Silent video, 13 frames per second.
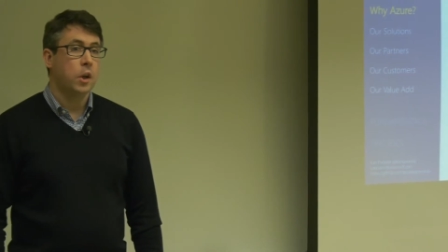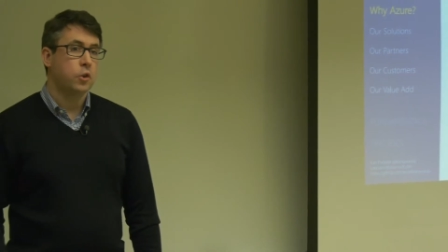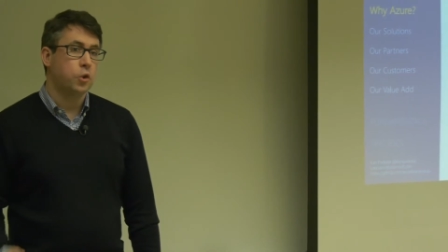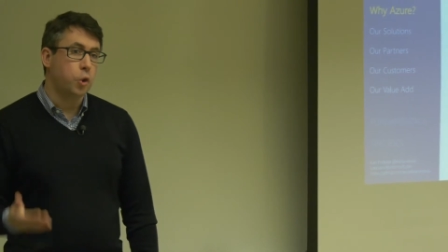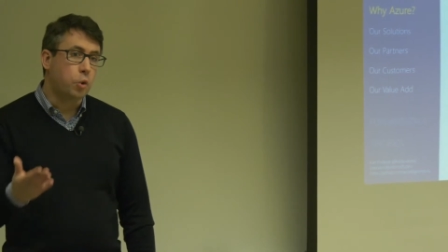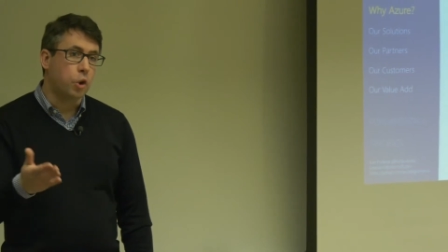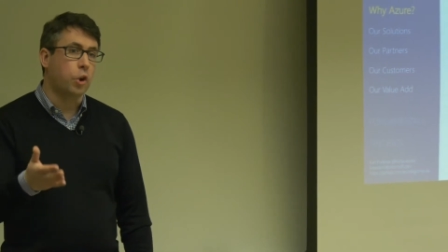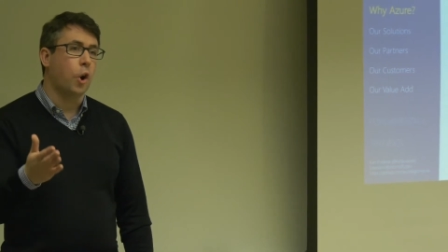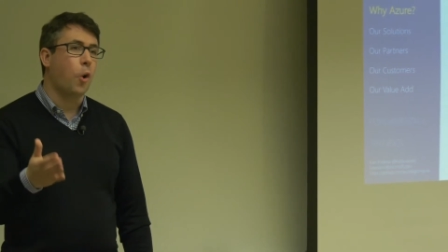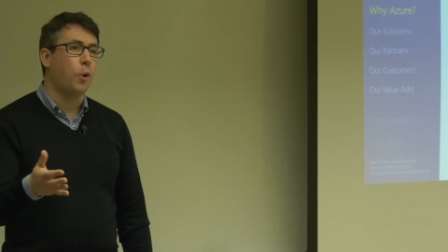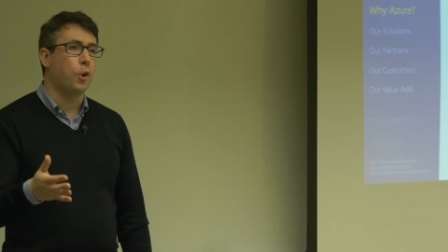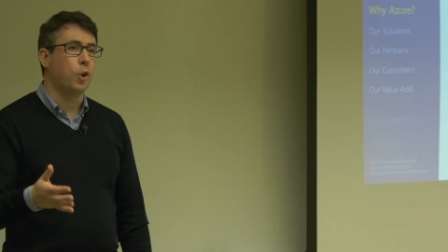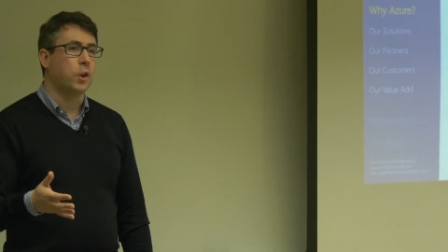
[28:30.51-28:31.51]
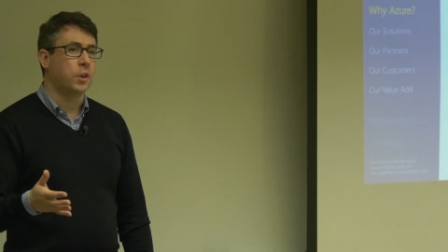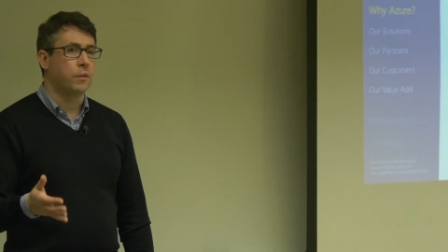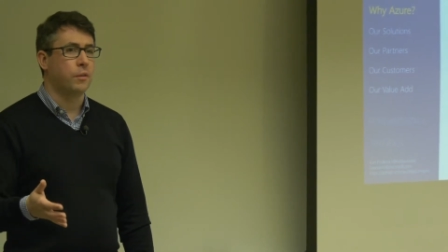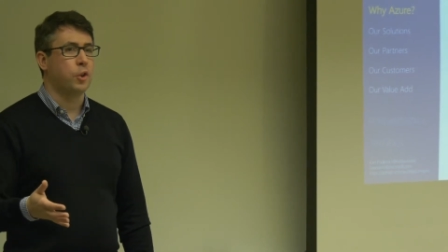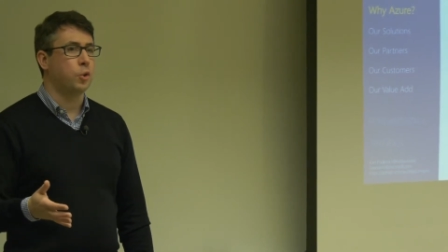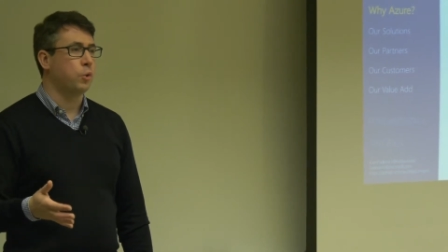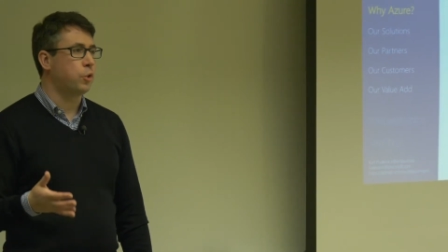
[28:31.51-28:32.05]
So you can go and look at the
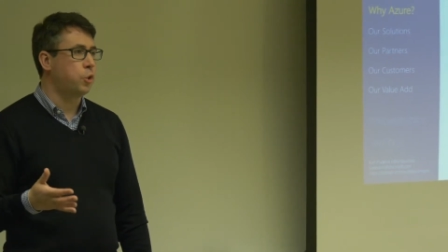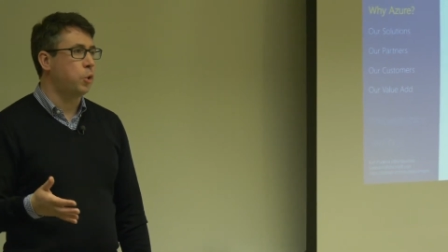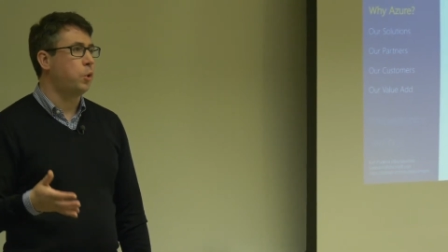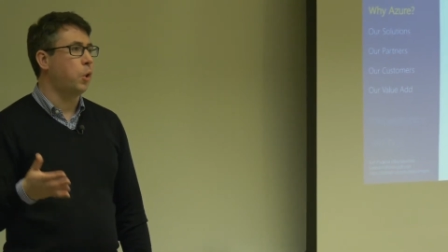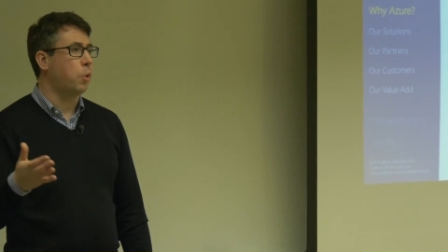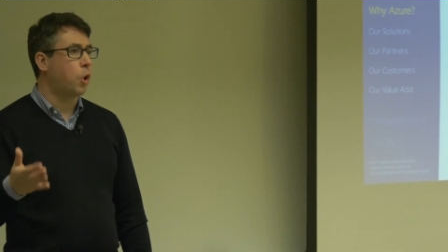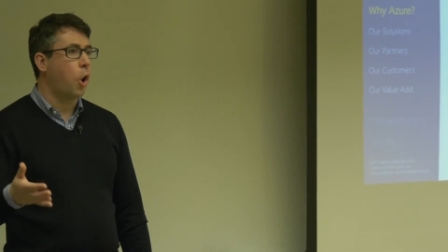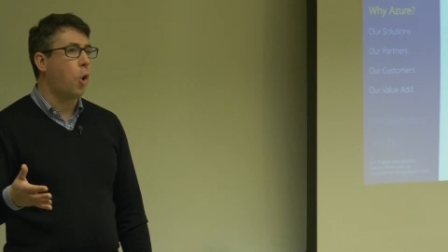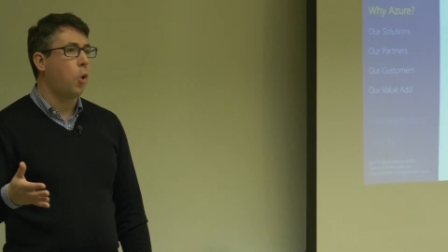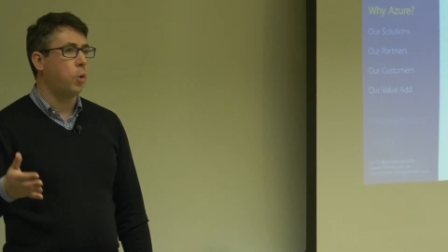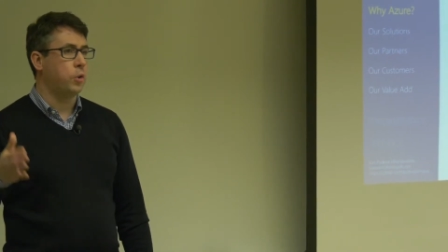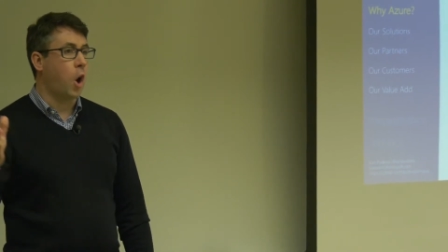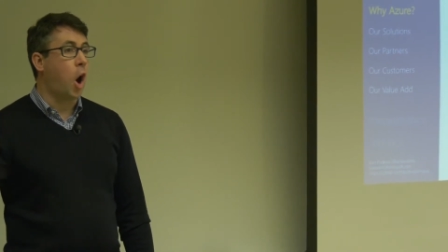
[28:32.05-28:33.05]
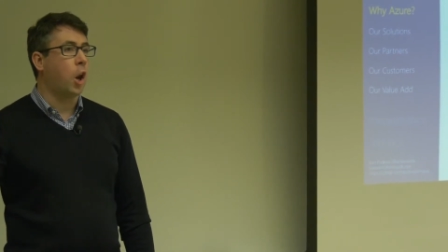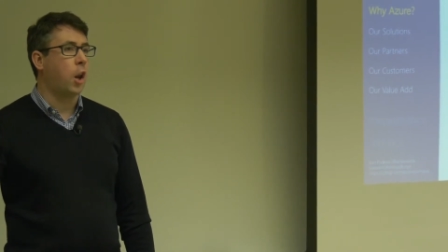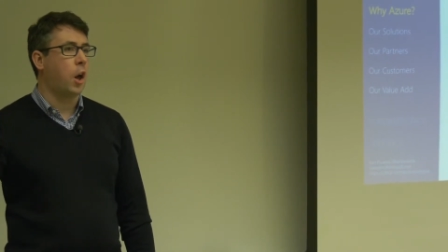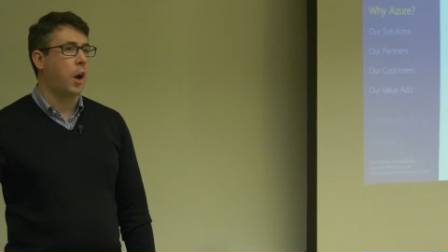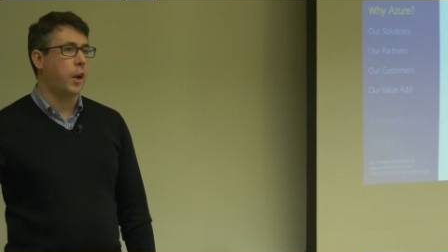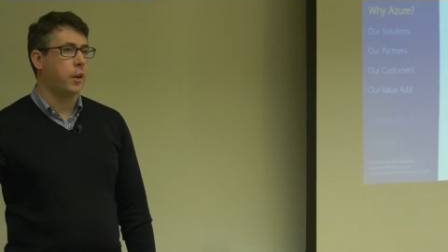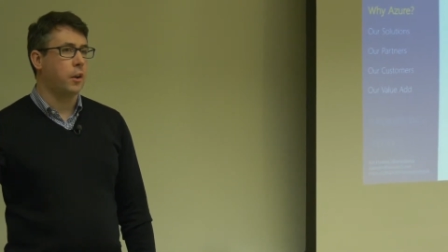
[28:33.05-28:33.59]
Visual Studio code
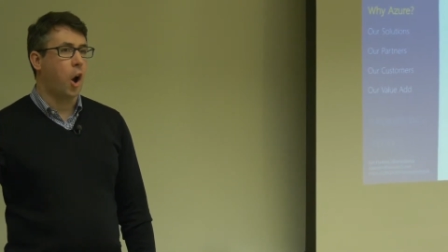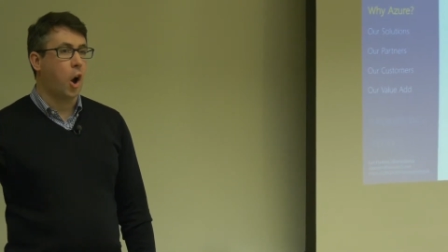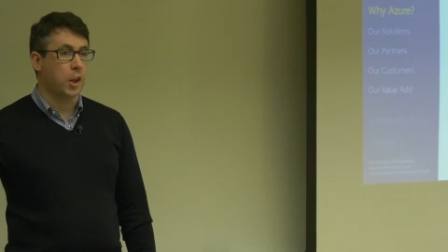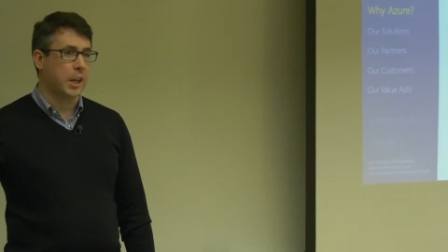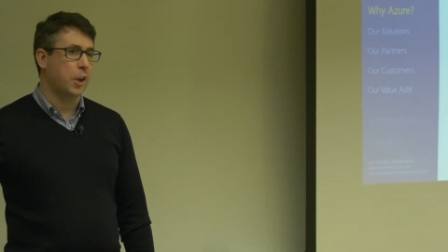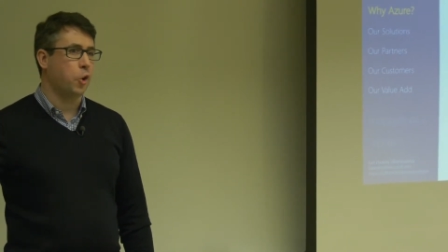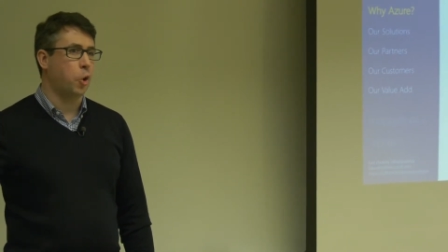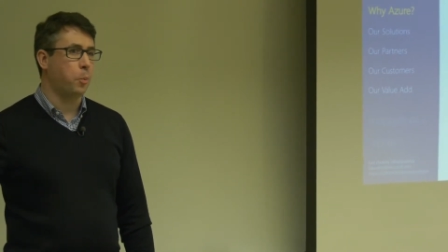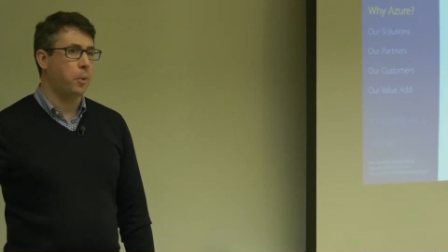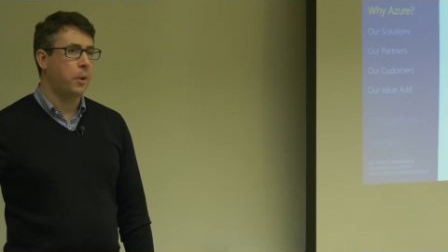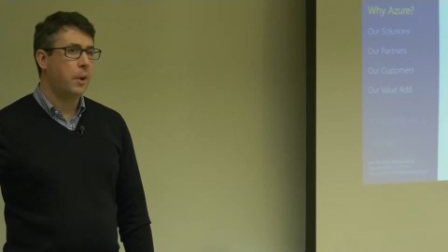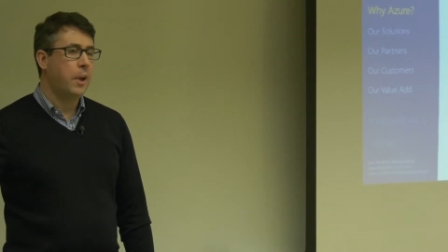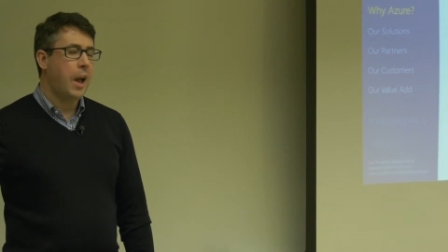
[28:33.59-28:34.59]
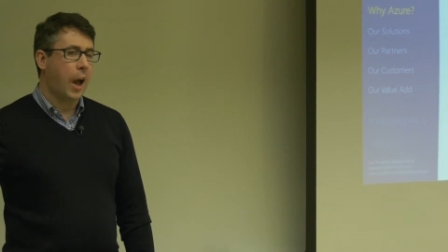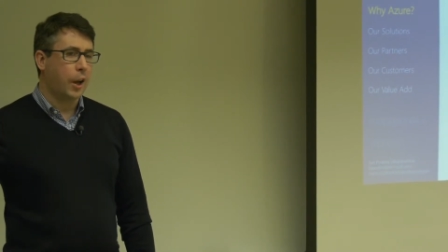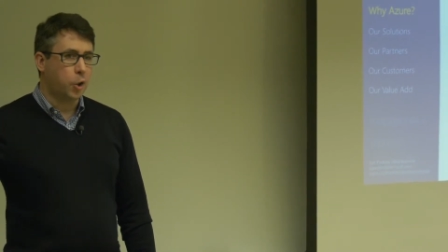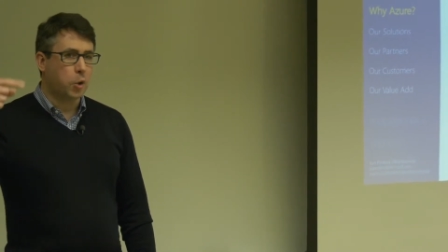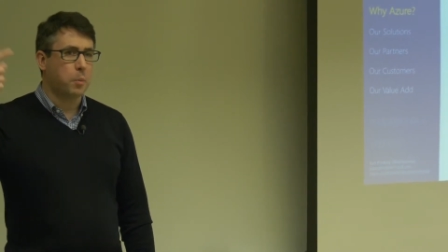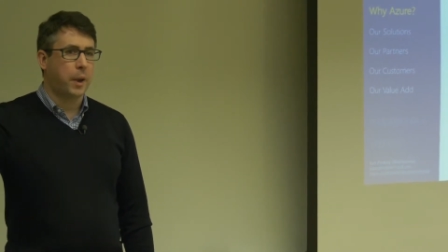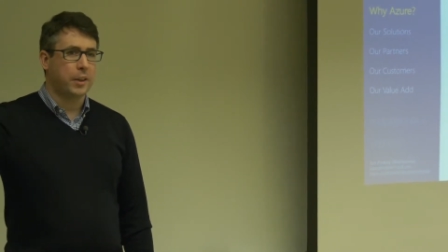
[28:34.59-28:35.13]
online on GitHub, and
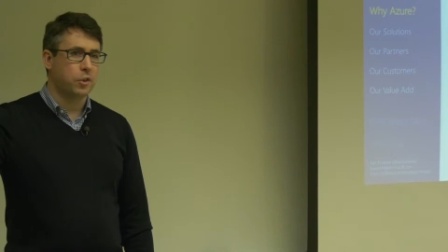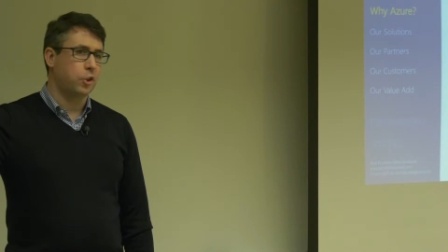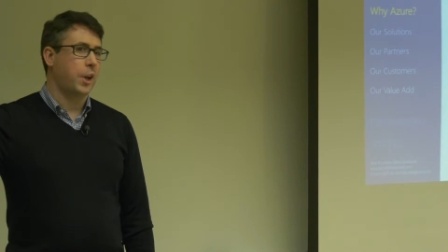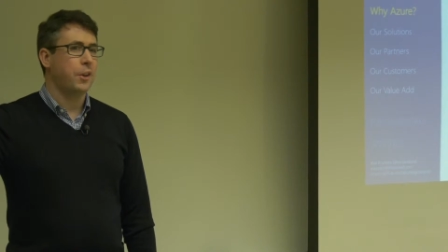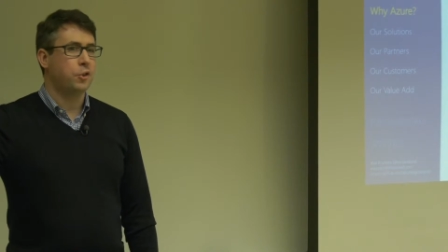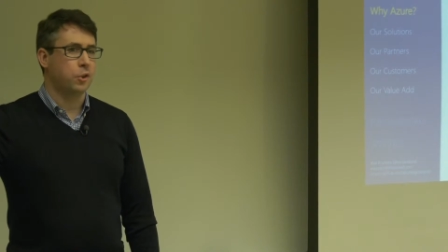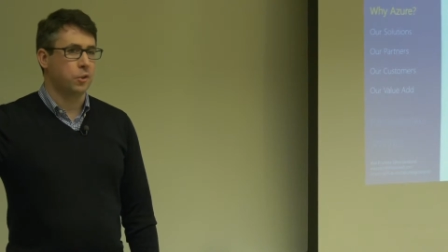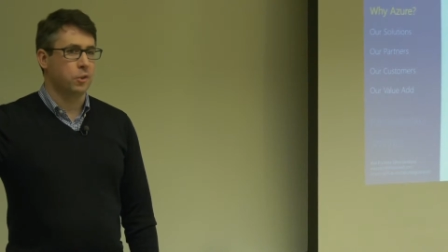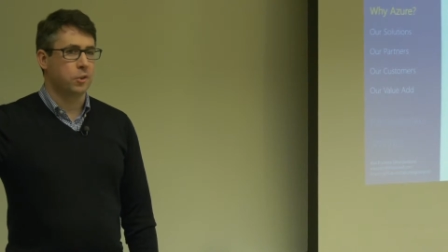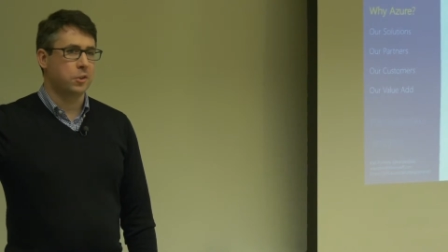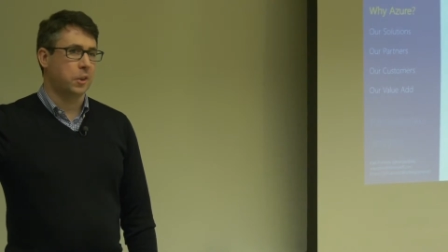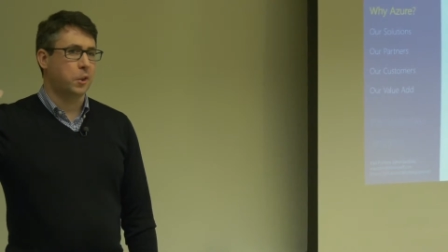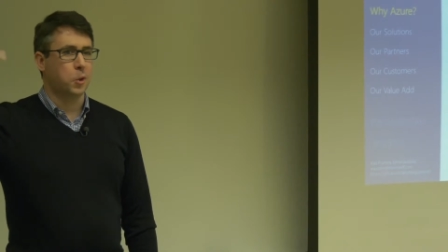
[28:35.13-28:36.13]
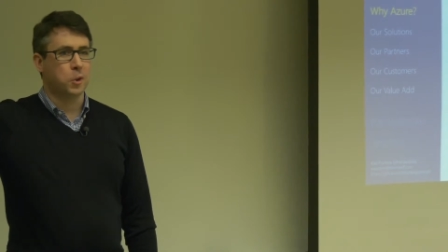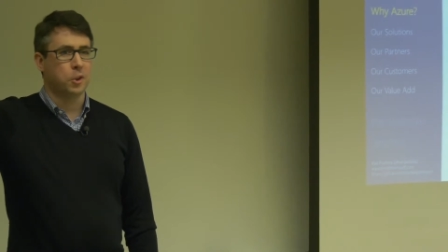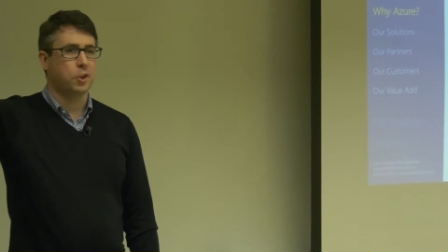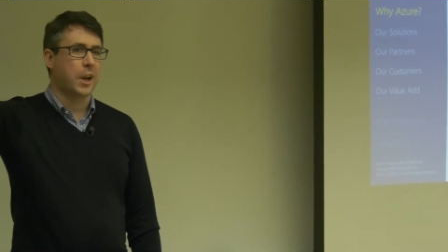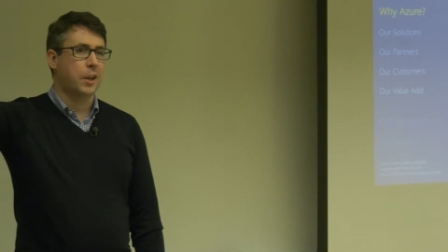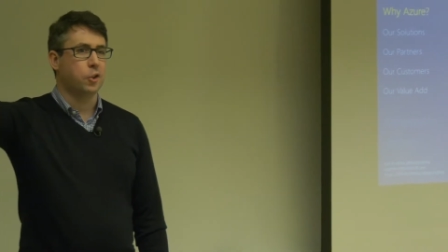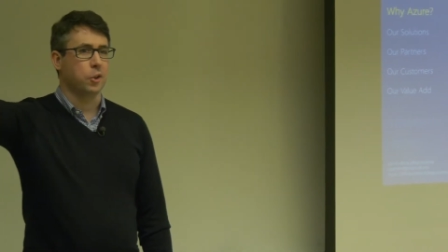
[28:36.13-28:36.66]
you can make suggestions and you can
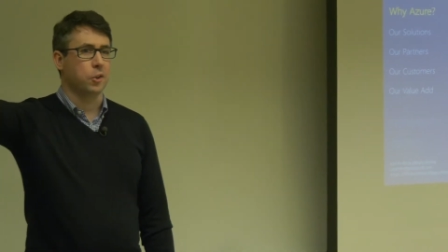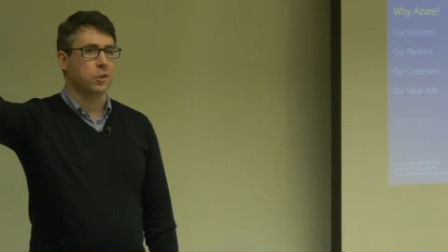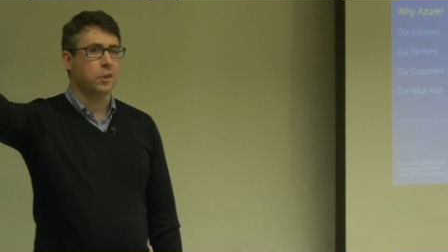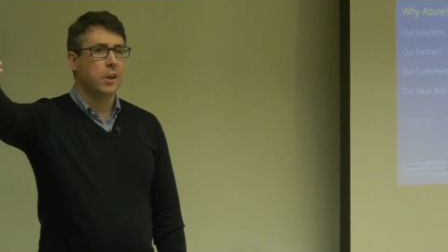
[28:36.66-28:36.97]
change it.